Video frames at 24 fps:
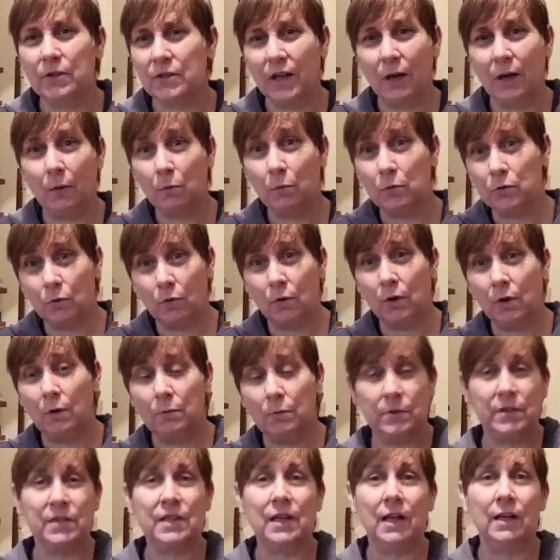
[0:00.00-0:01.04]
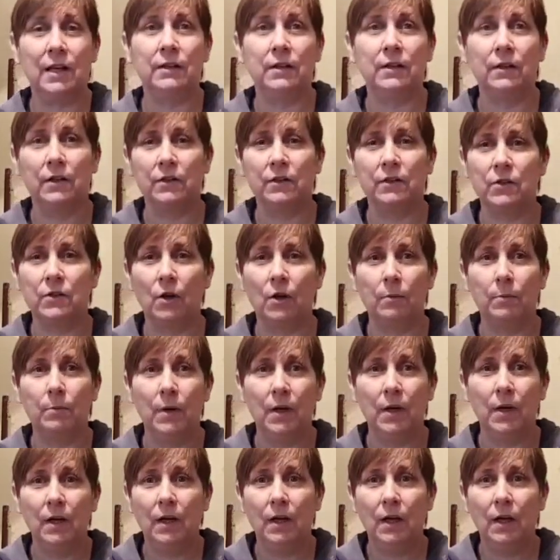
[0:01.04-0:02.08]
because that was all I was selling at the
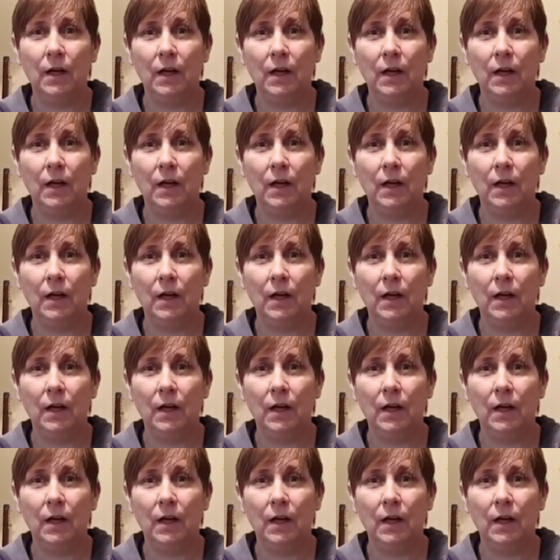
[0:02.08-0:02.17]
time.